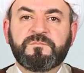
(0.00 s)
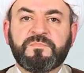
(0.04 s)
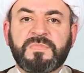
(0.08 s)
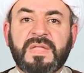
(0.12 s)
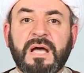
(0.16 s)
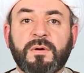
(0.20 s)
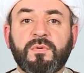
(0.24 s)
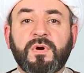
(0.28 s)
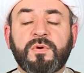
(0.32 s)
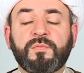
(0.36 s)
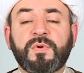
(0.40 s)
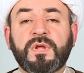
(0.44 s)

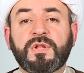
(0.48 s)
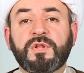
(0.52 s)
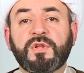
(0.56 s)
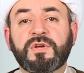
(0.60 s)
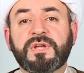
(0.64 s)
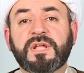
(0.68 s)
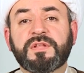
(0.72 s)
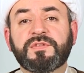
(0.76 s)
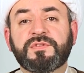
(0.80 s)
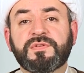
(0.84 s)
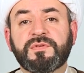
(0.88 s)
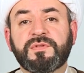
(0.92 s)
Now, when we
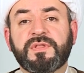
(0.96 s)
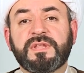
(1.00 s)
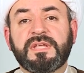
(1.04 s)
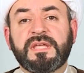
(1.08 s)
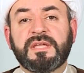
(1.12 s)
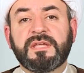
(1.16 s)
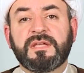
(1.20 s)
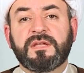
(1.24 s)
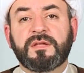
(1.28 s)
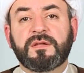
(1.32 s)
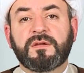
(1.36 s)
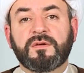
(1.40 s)
look into
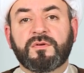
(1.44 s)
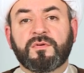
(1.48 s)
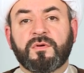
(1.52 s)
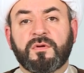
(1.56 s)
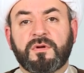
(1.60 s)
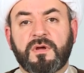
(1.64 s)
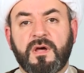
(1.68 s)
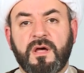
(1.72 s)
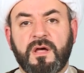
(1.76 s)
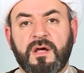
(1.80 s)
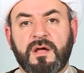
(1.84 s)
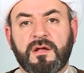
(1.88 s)
the
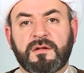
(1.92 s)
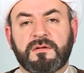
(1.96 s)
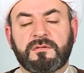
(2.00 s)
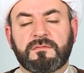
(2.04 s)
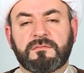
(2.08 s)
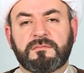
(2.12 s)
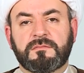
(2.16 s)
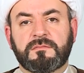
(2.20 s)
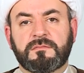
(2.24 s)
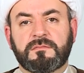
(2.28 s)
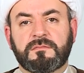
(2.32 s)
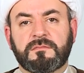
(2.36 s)
Quran
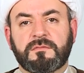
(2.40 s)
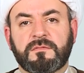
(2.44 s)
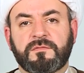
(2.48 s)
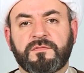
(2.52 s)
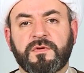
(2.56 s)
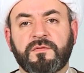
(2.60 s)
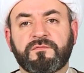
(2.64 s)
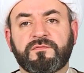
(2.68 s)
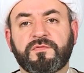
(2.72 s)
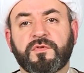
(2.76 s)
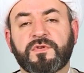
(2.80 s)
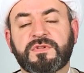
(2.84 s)

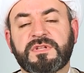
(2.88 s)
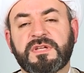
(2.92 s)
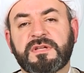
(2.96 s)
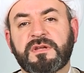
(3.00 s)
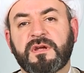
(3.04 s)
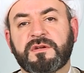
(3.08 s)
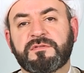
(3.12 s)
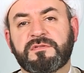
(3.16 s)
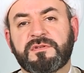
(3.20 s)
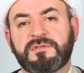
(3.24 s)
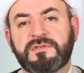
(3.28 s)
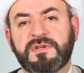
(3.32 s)
from
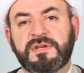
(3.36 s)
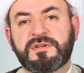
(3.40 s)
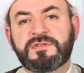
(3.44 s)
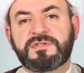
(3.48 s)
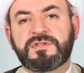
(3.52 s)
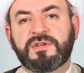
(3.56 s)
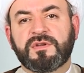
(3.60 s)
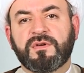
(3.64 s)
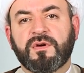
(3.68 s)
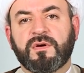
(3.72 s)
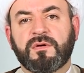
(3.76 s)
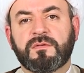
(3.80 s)
1400
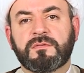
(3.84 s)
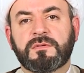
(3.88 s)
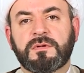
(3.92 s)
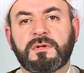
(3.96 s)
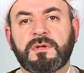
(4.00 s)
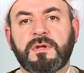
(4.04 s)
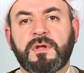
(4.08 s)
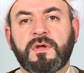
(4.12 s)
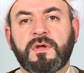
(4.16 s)
years ago,